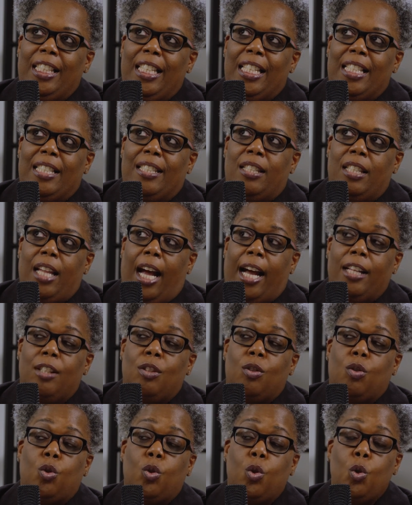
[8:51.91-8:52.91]
it's not
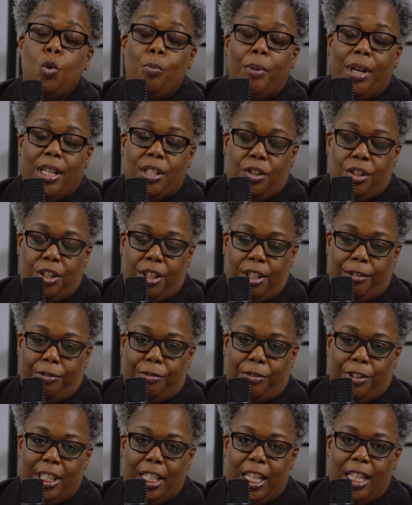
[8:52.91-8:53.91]
too much
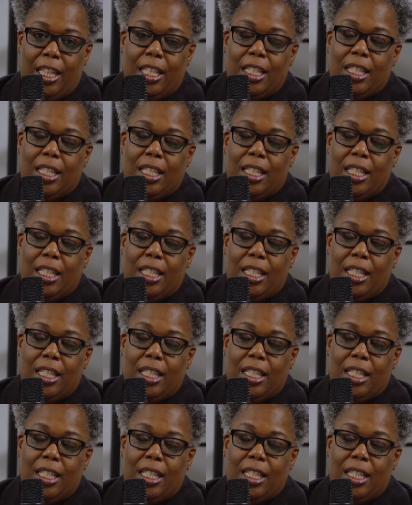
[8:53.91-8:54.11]
different in the